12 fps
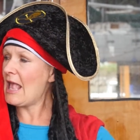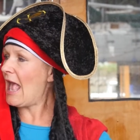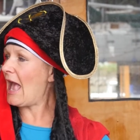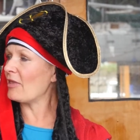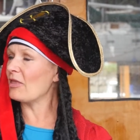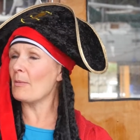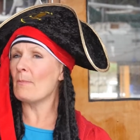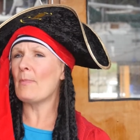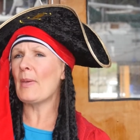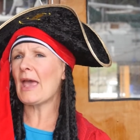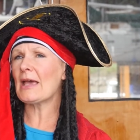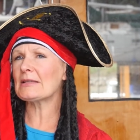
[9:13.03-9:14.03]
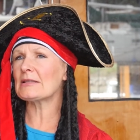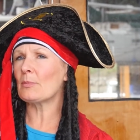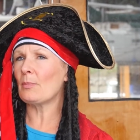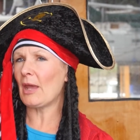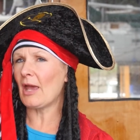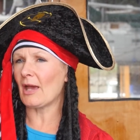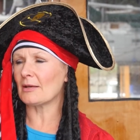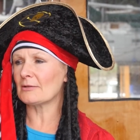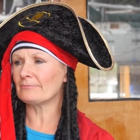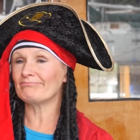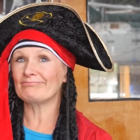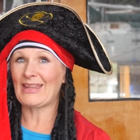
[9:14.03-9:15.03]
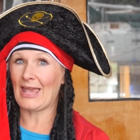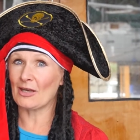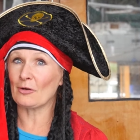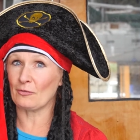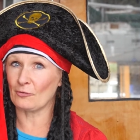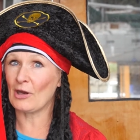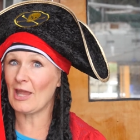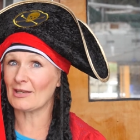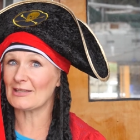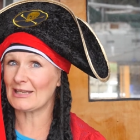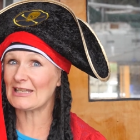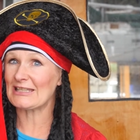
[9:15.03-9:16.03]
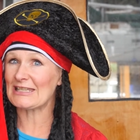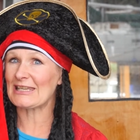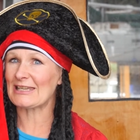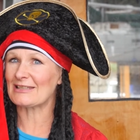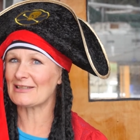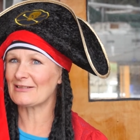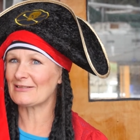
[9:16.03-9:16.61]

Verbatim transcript: had the best pet and a friend indeed.